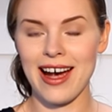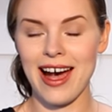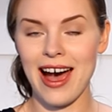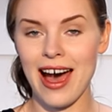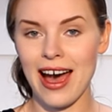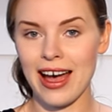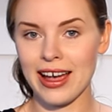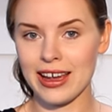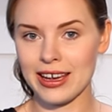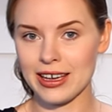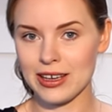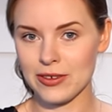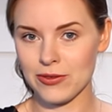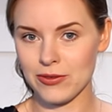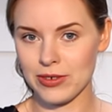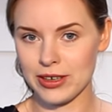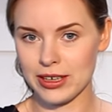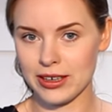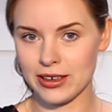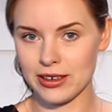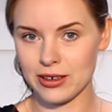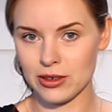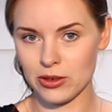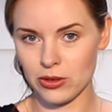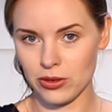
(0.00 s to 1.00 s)
I
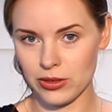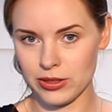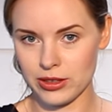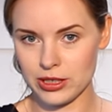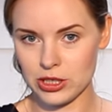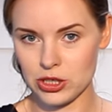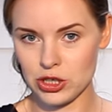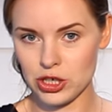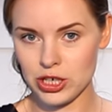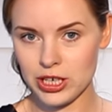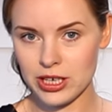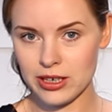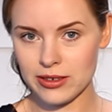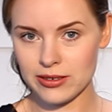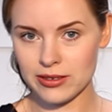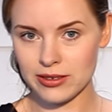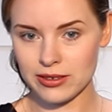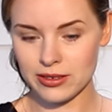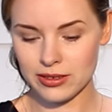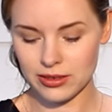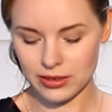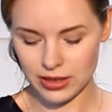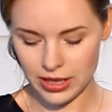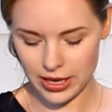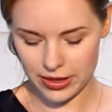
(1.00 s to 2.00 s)
finger on the G,
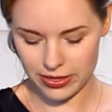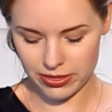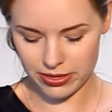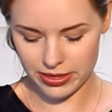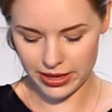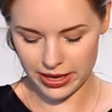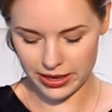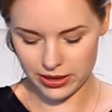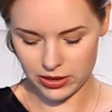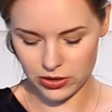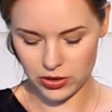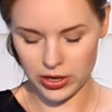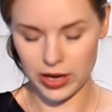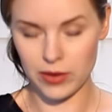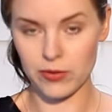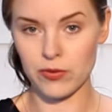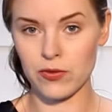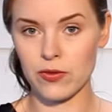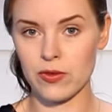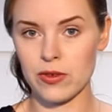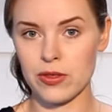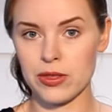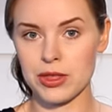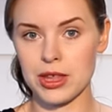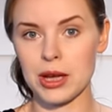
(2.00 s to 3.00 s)
and then you have
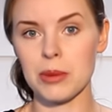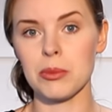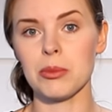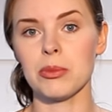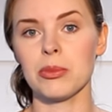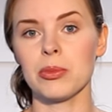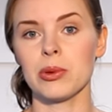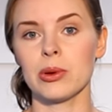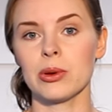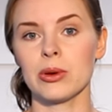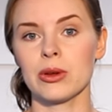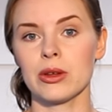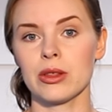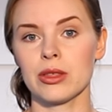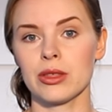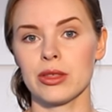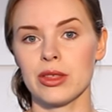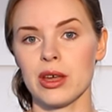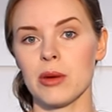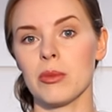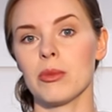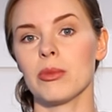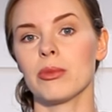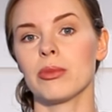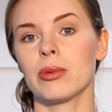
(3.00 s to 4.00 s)
thump,
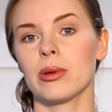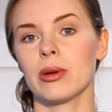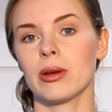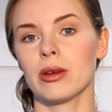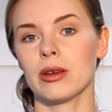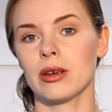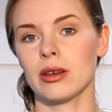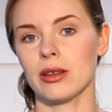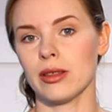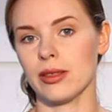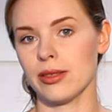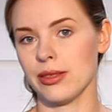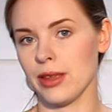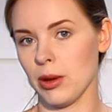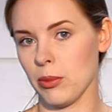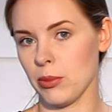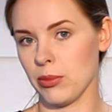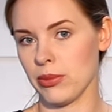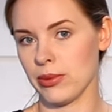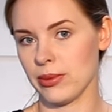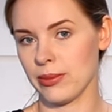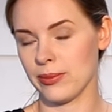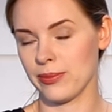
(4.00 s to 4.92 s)
thump, thump.